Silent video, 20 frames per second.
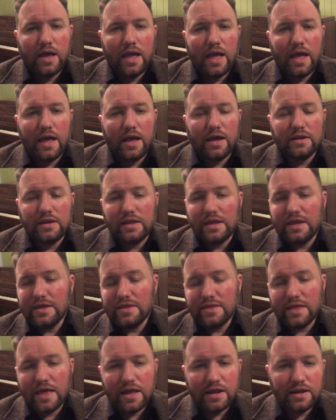And
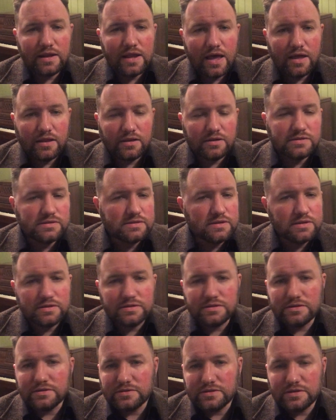in that
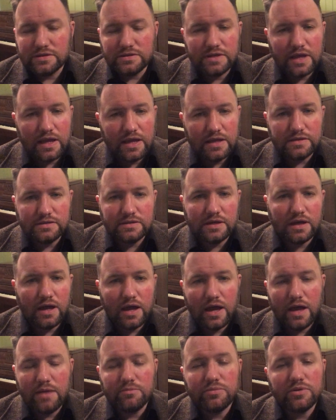analysis, there's the date,
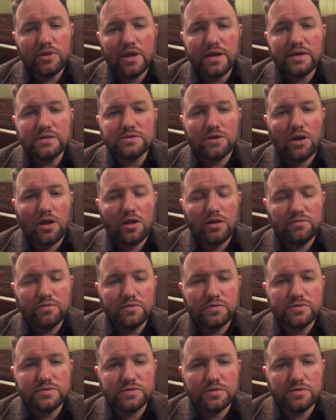time, place, all of
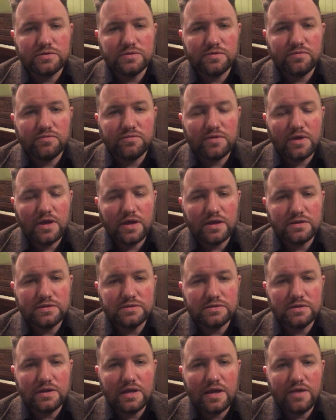those sorts of
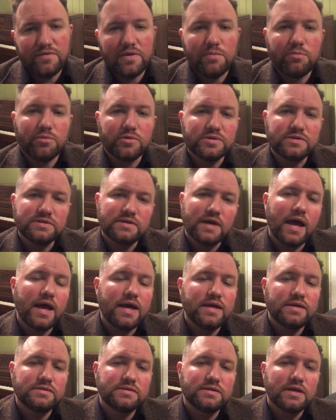things to give a
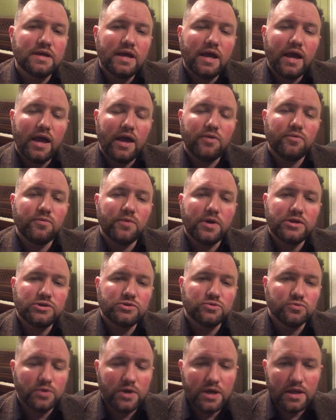precise and
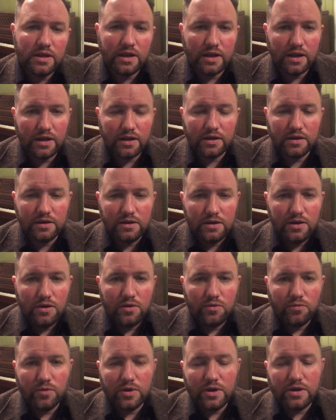rich reading
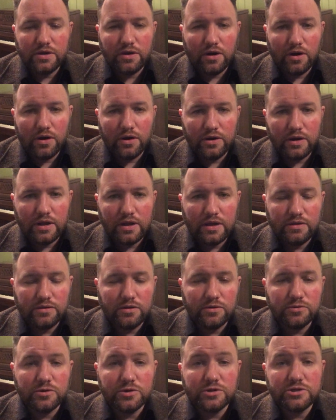regarding
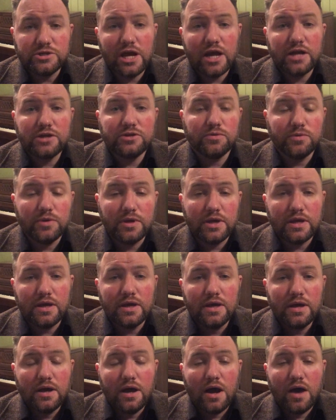the trajectory
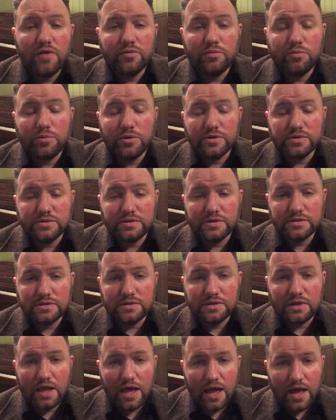of a
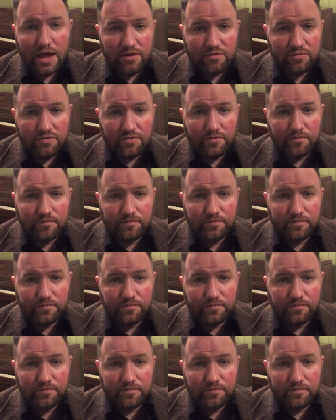person's life.